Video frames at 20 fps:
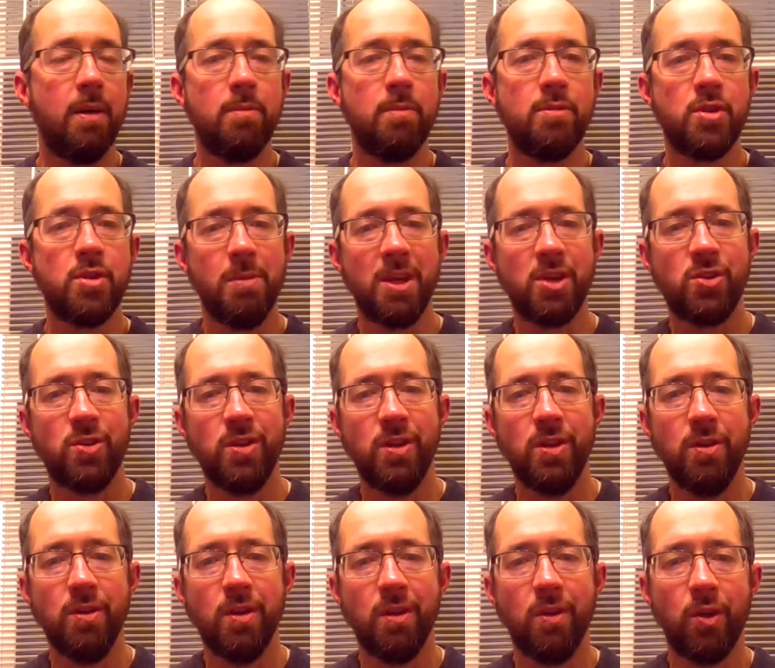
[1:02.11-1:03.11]
So make sure
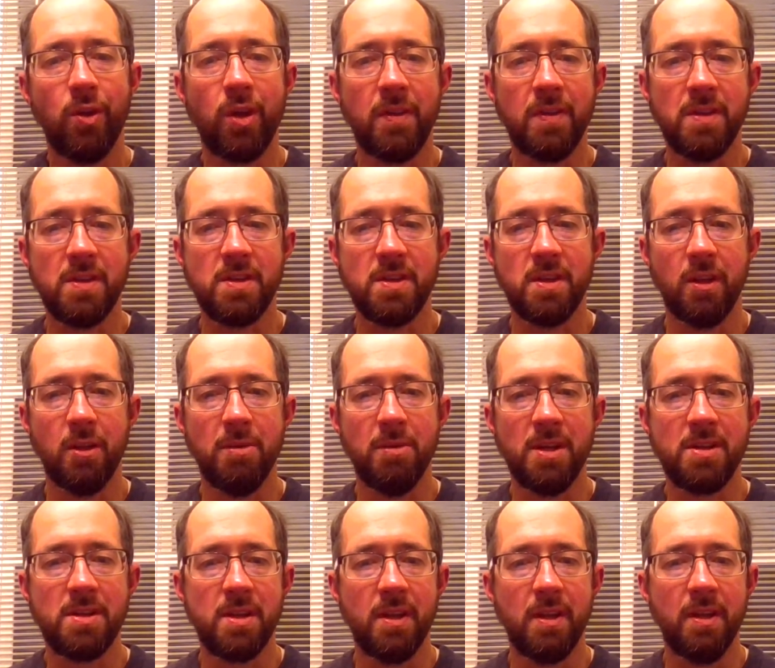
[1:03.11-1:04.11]
you look at the
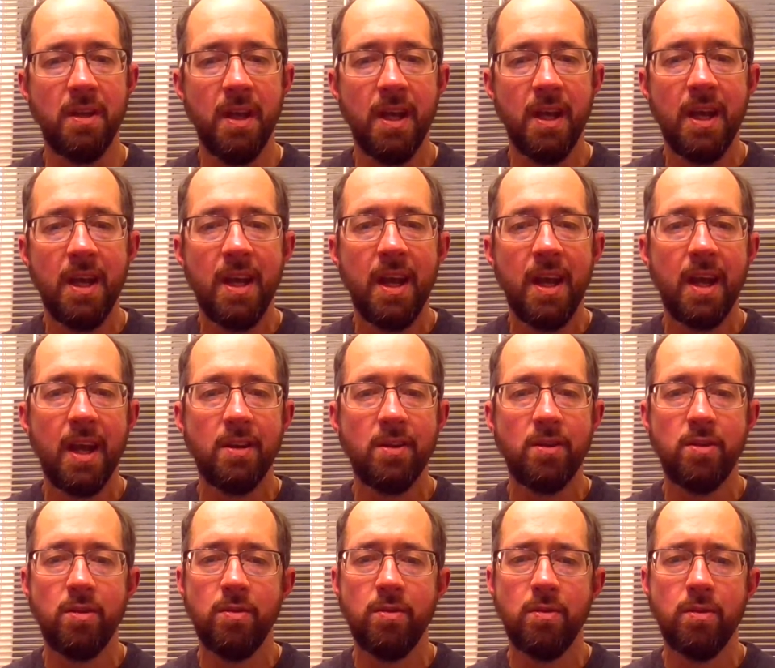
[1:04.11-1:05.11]
syllabus and
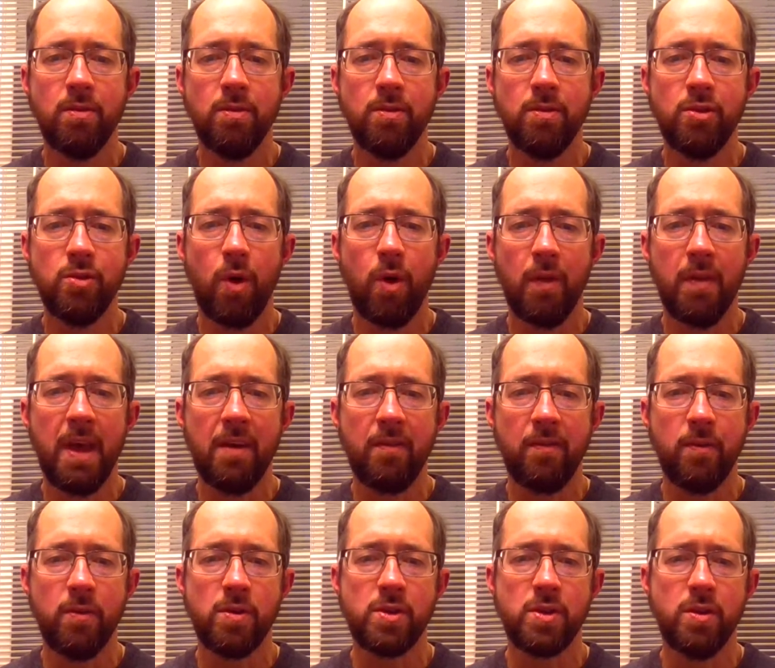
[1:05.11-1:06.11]
do all that
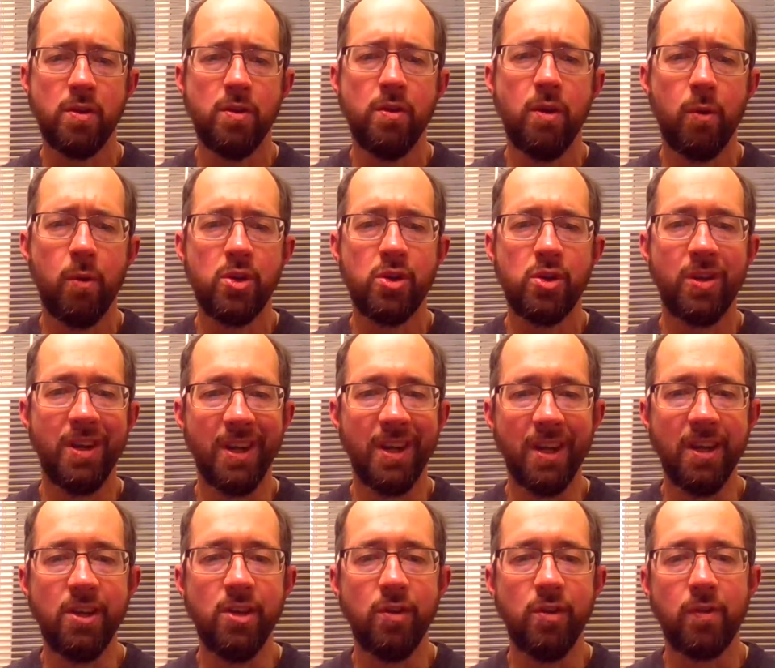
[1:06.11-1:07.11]
first so you know what you're getting
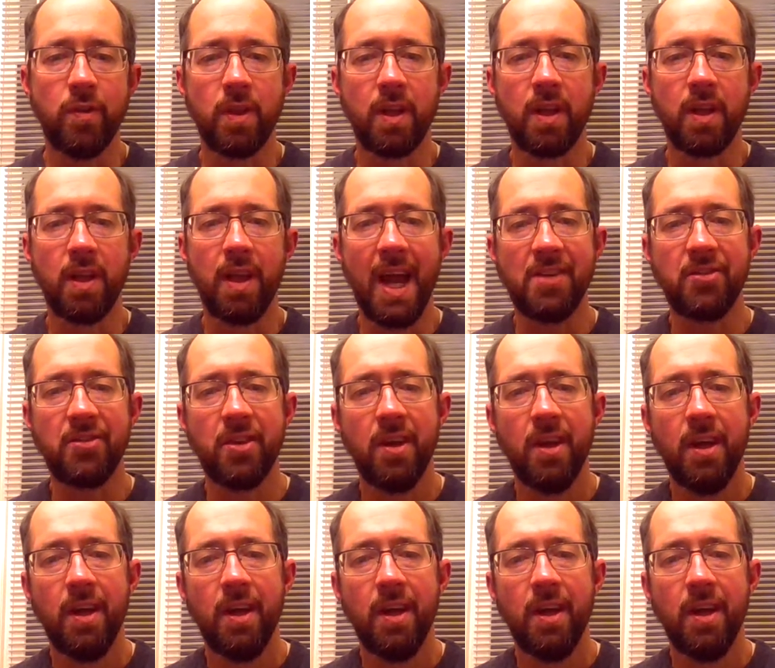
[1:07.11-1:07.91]
into for the class.